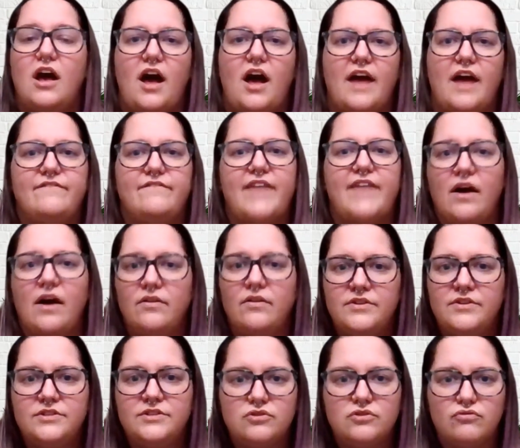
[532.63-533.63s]
I found
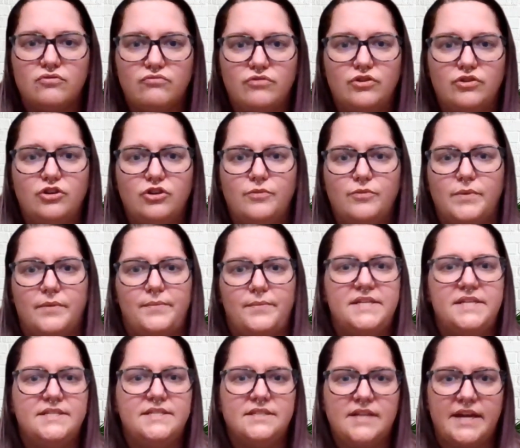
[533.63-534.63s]
this group. It
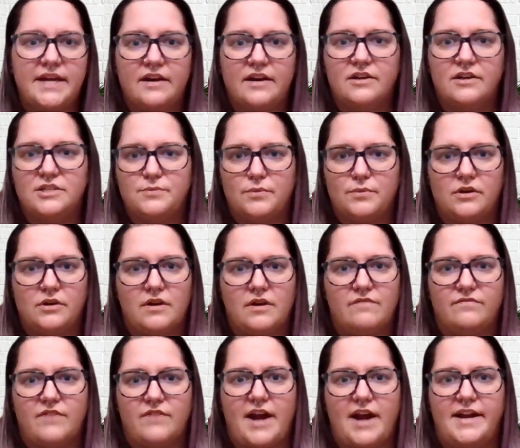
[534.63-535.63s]
meets in Harrisburg
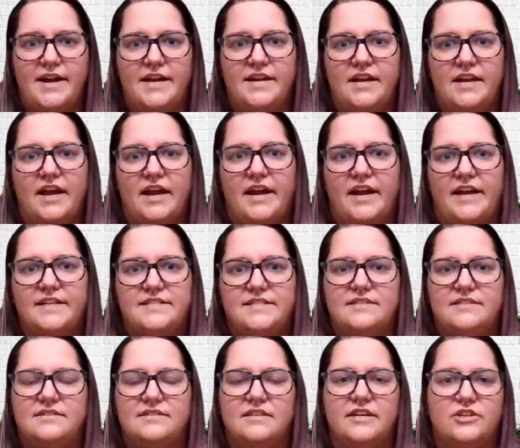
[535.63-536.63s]
on Friday nights.
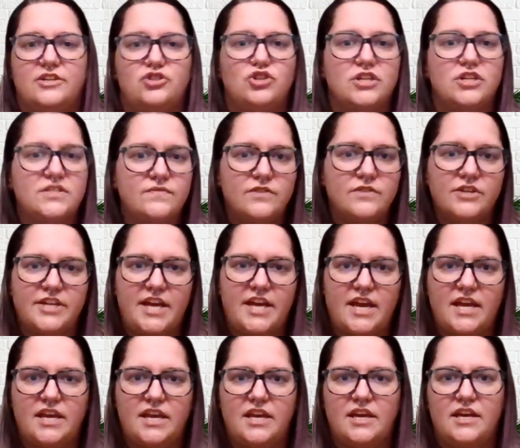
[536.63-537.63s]
It's like just for
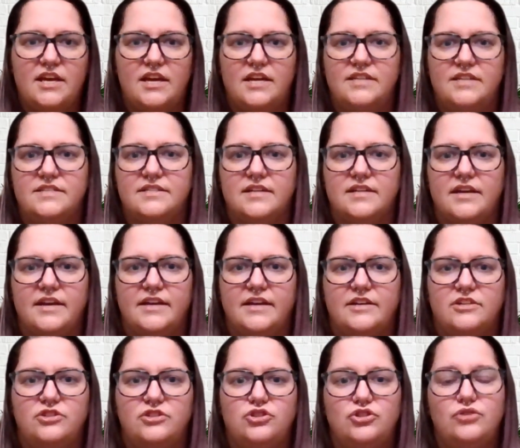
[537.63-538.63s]
gay kids.
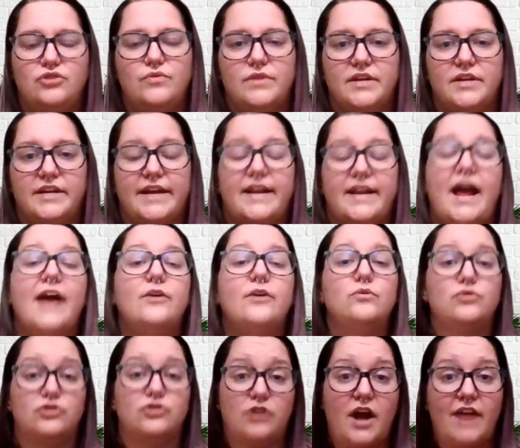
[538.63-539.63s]
Like, do you think, and I
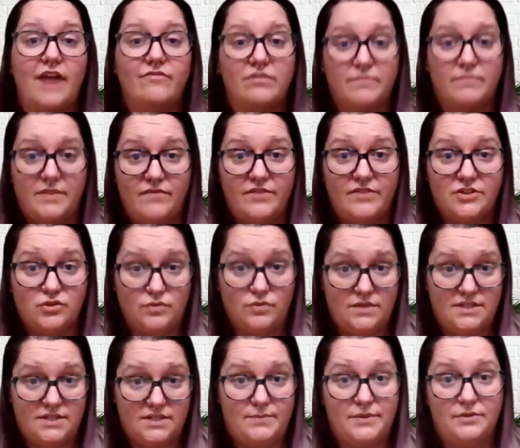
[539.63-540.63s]
don't drive with my visual
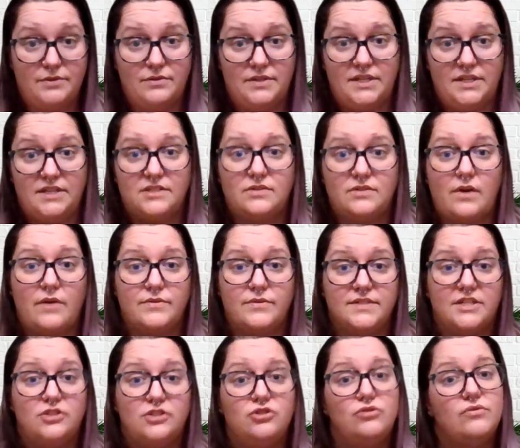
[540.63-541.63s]
disability, so I was
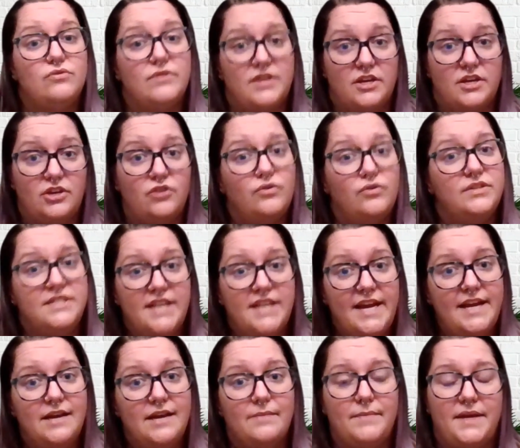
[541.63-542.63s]
like, do you think you could
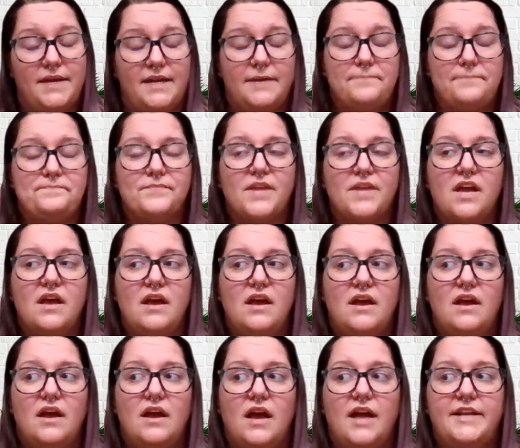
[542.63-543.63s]
take me?
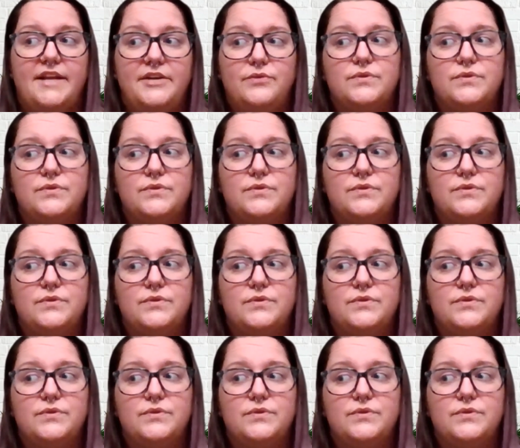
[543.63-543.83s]
And he